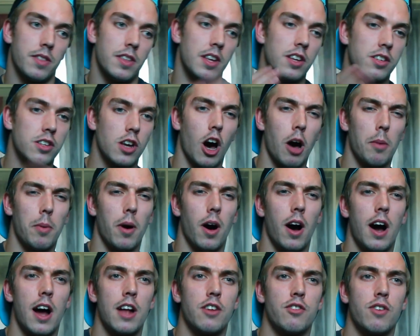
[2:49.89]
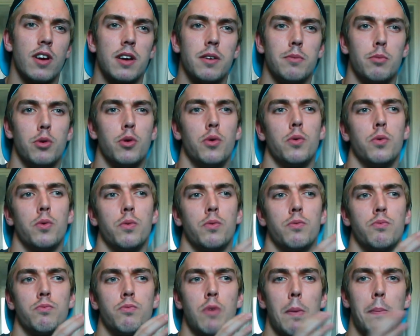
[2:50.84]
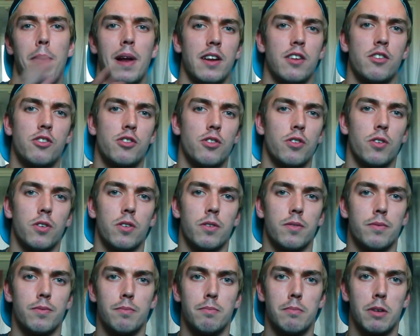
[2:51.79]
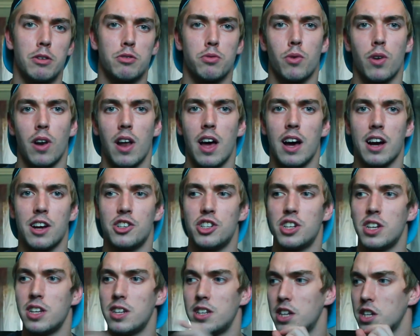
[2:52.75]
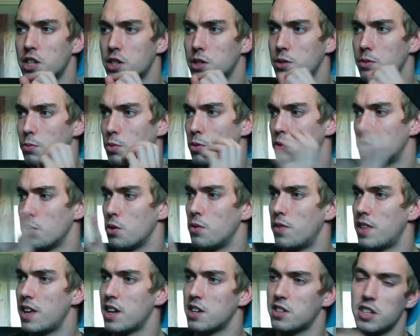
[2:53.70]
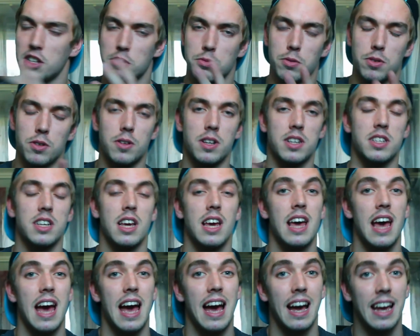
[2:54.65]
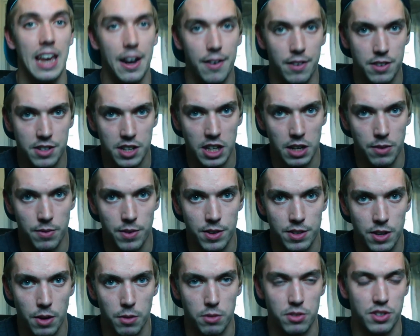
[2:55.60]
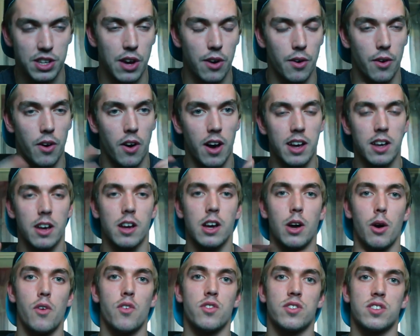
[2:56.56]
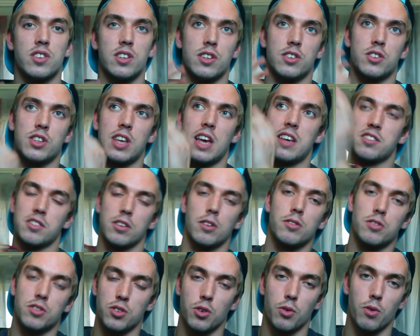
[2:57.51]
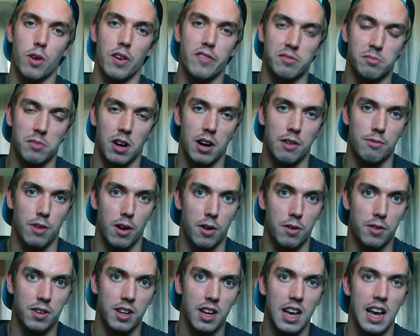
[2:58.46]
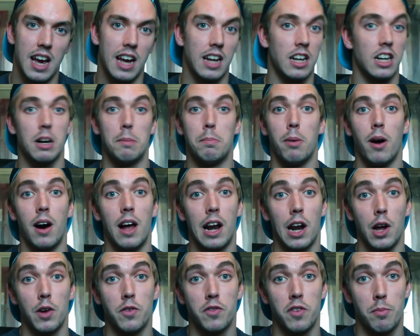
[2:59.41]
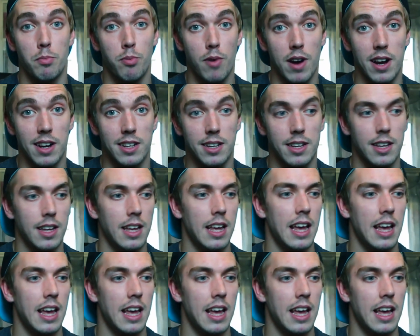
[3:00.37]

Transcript: This carbohydrate will replenish your muscle glycogen, this will do this will do this, and guarantee you results. Now, I can go over to the Tesco store over my road, and I could buy a loaf of bread.